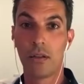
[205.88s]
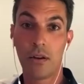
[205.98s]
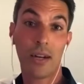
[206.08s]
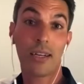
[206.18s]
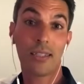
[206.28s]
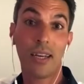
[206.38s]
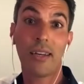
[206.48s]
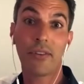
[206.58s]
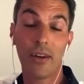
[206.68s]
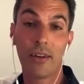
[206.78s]
You're a
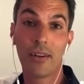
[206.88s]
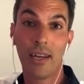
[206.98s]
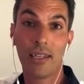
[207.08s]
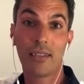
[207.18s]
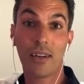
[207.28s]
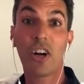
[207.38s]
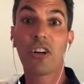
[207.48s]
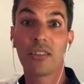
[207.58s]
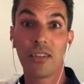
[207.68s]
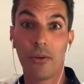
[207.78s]
Cassandra. It's a
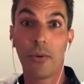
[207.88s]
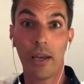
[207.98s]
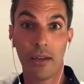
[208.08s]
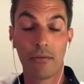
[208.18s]
curse in a way.